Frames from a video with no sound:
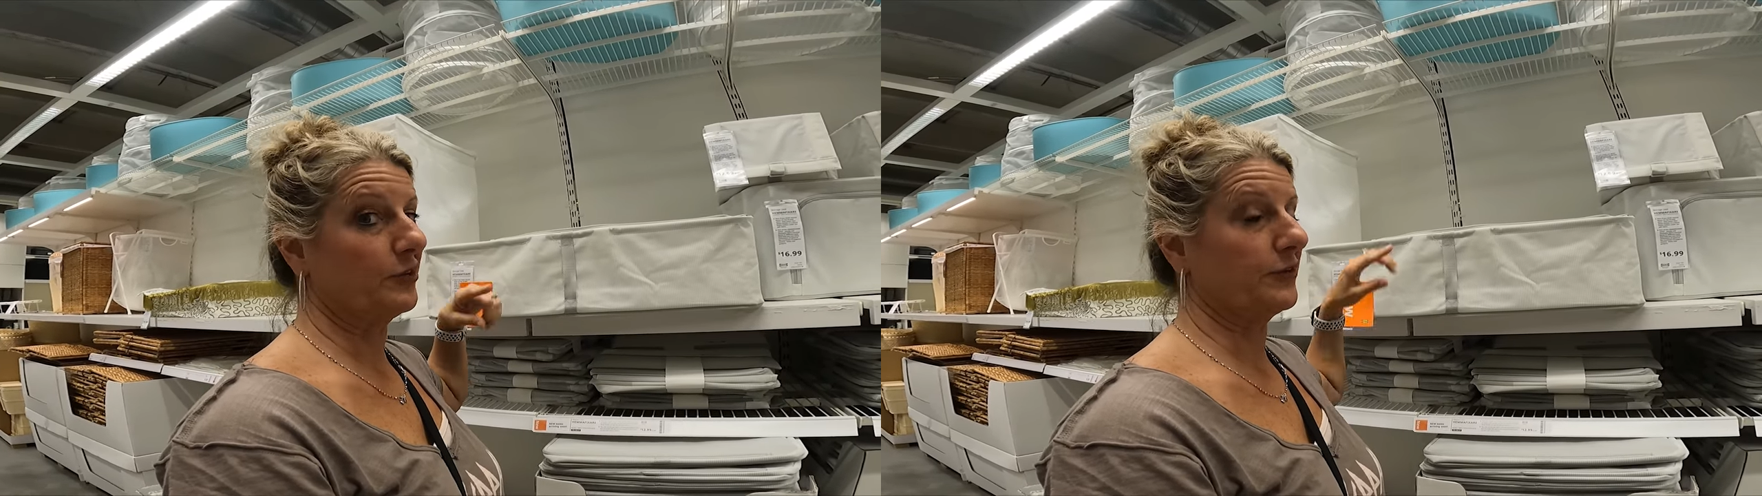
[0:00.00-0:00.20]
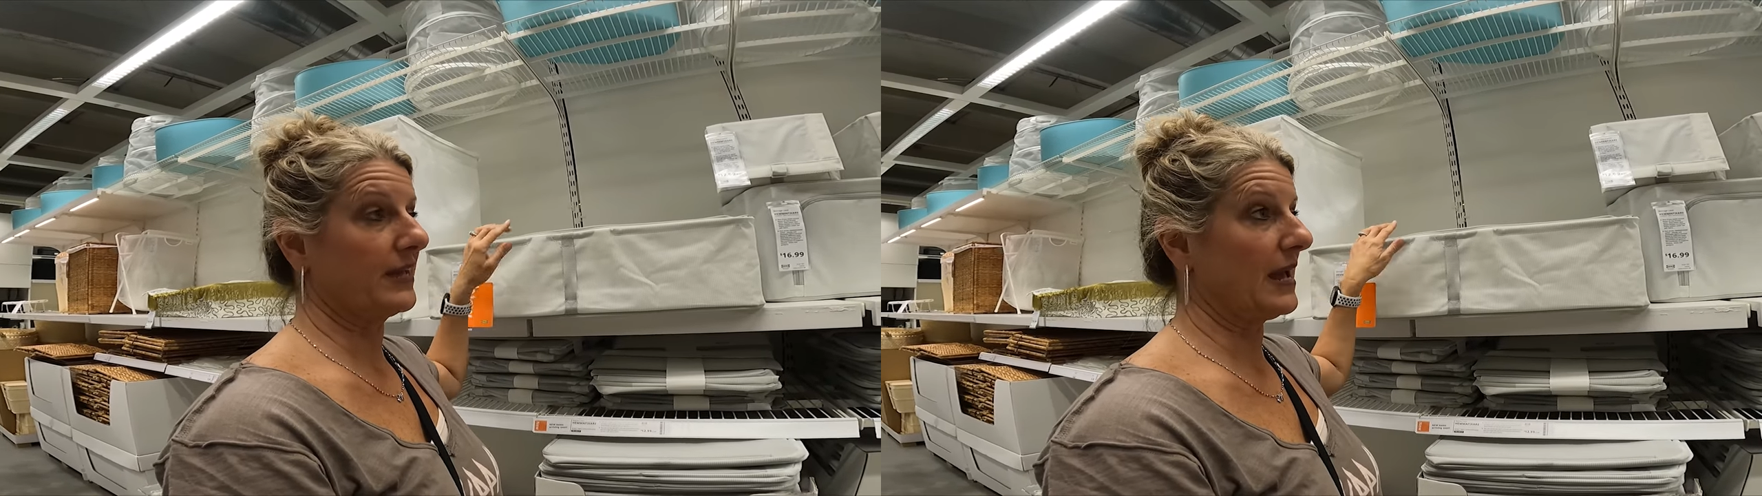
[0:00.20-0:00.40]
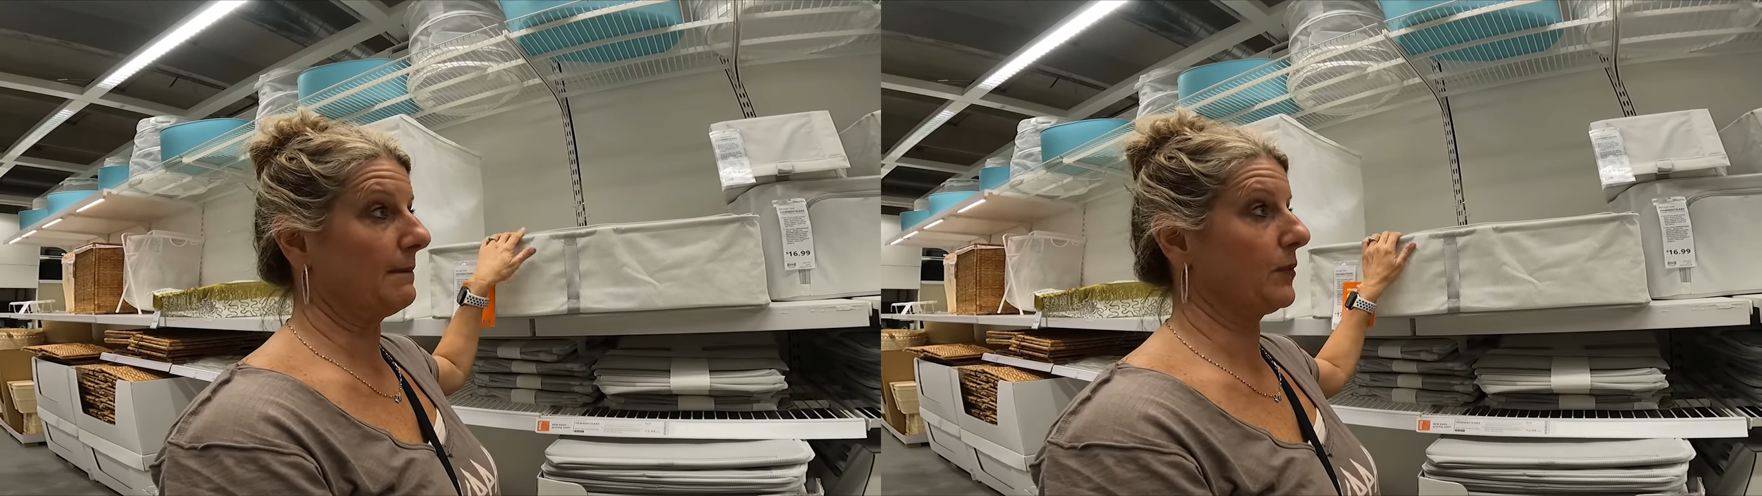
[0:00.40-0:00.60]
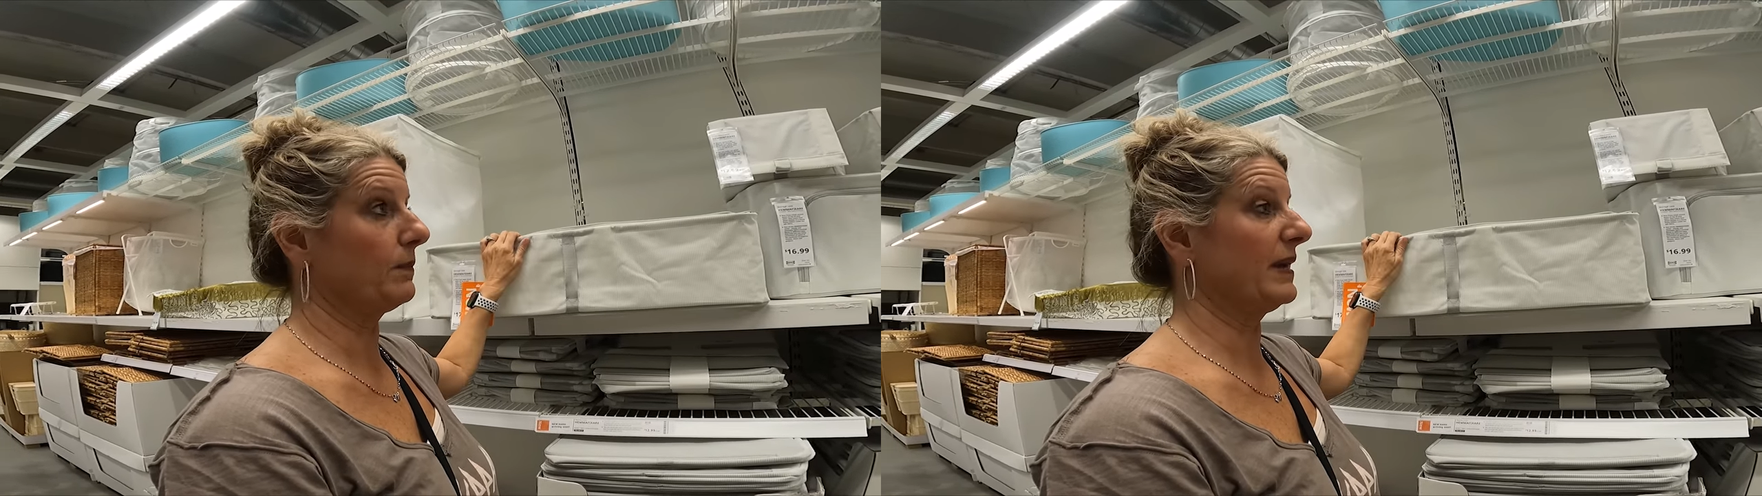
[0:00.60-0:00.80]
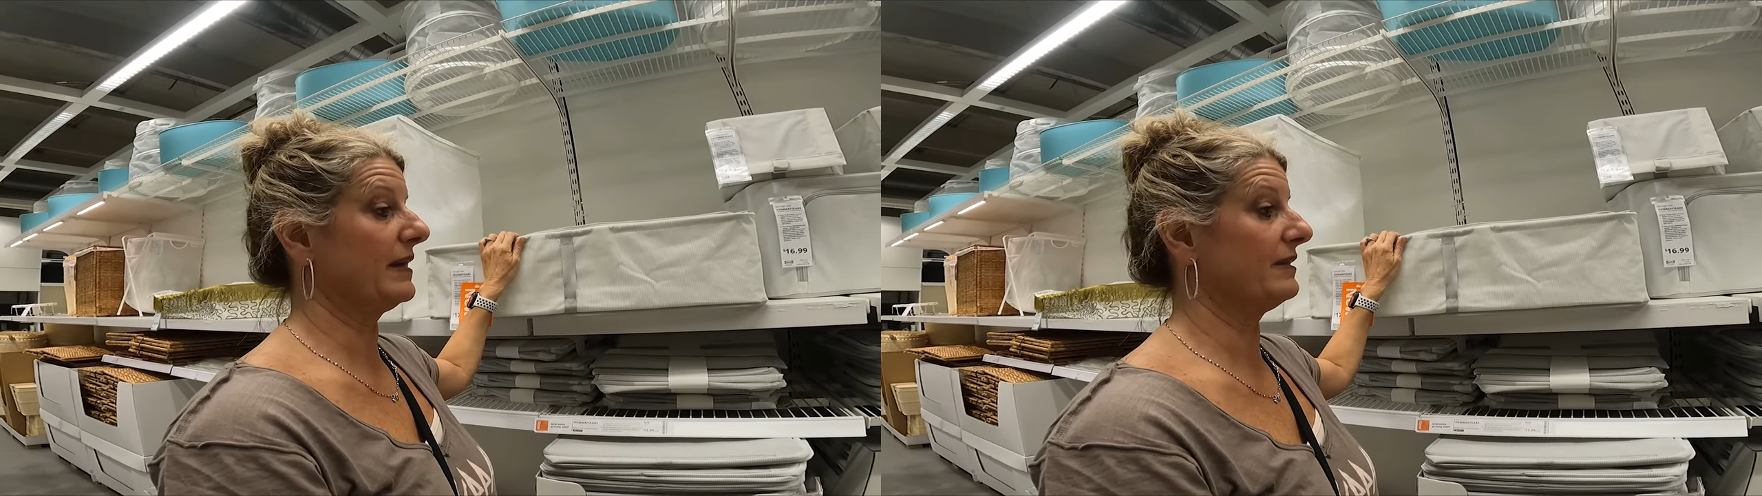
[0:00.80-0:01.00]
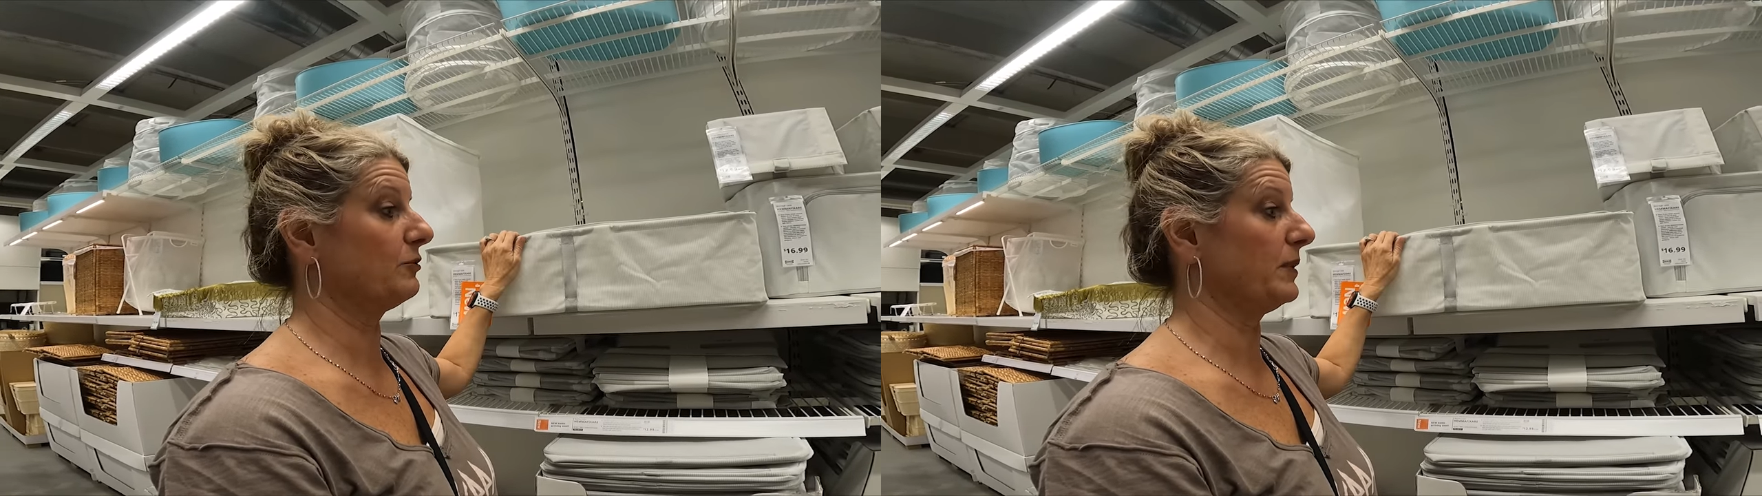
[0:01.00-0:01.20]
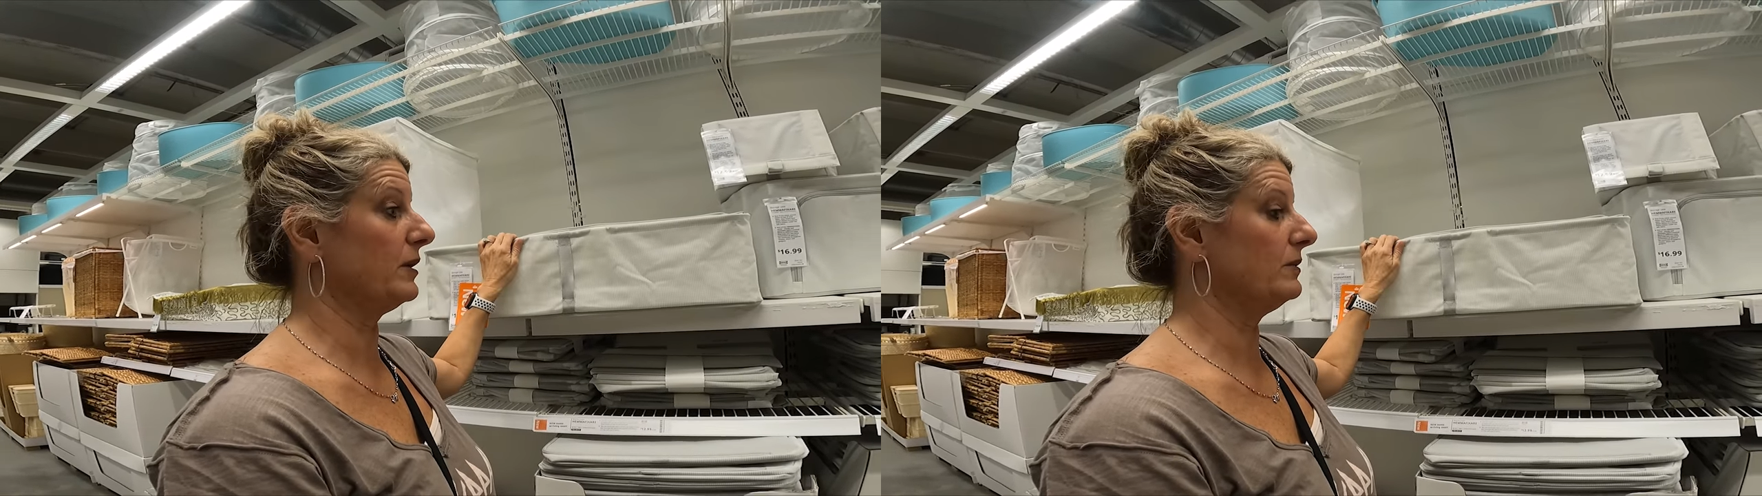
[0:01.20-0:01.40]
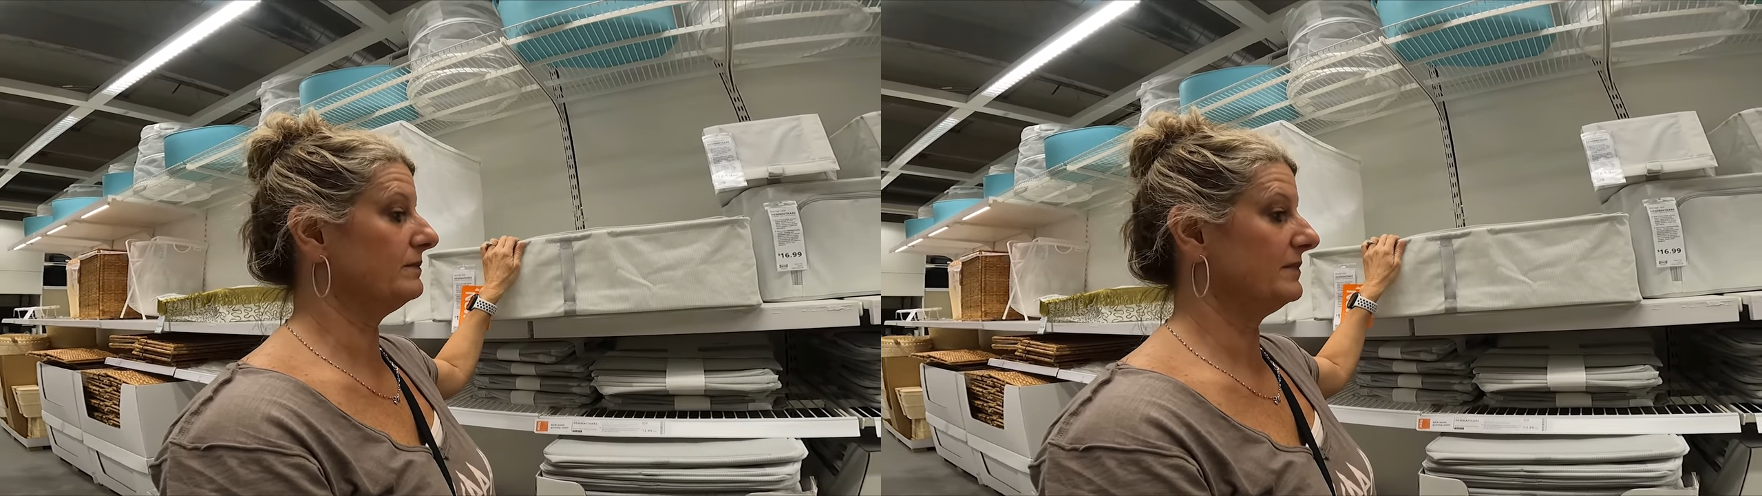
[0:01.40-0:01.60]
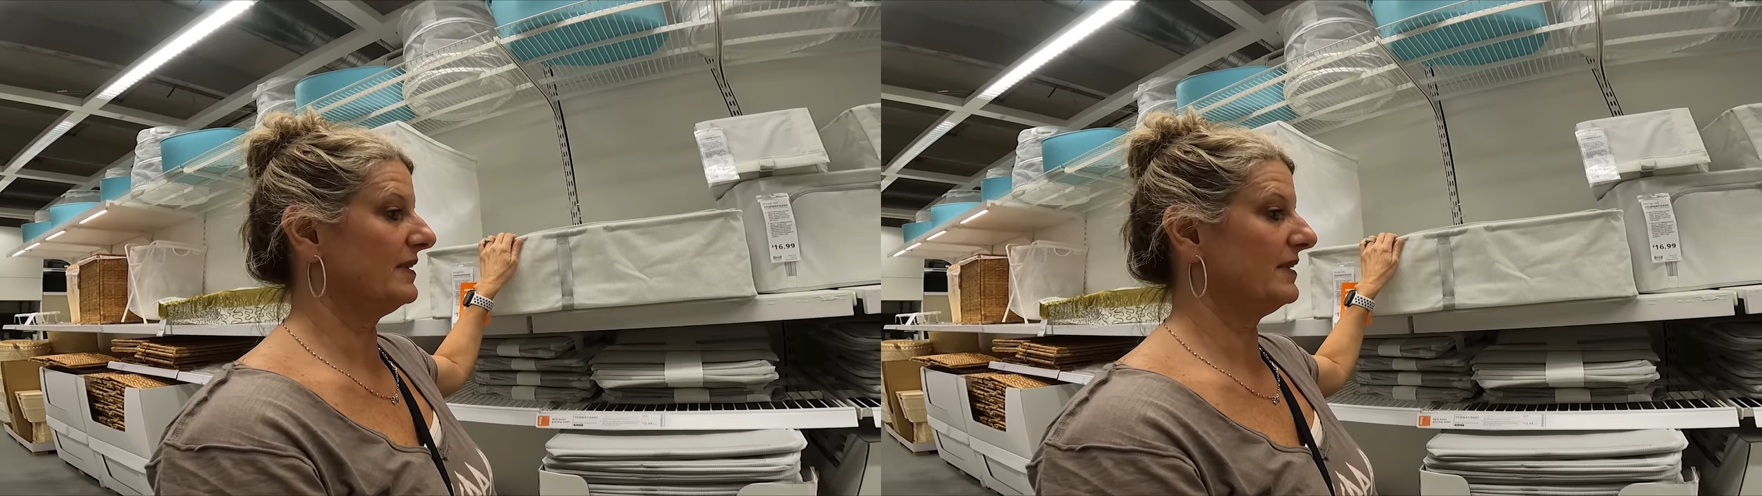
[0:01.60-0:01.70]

under the camper bed as well.